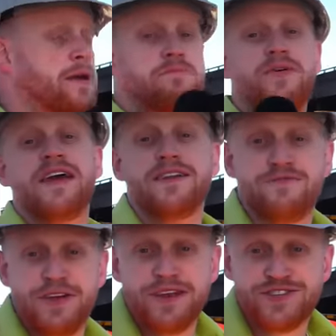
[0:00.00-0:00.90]
completely
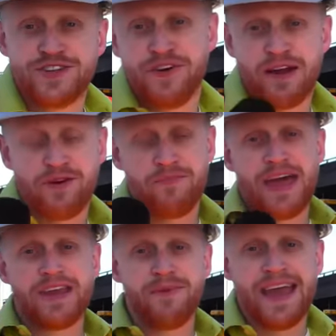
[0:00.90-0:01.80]
finished, if I were a
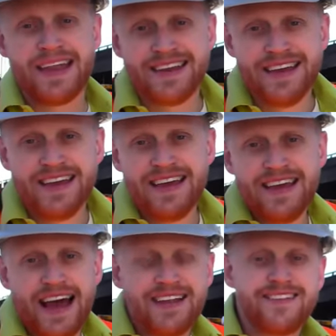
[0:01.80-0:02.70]
betting man,
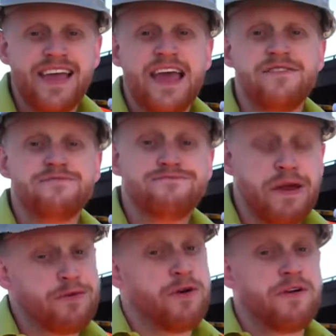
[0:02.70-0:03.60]
I'd say
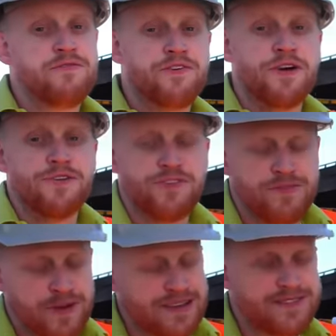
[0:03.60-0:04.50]
February
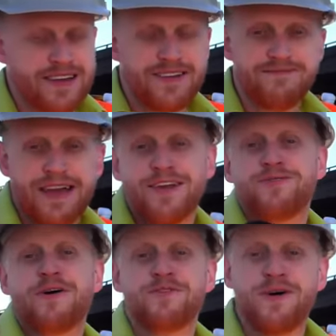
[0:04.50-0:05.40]
1st, but uh, I
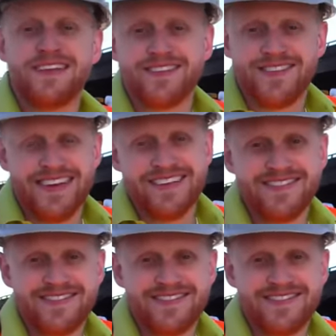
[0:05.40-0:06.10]
guess we'll have to wait and see.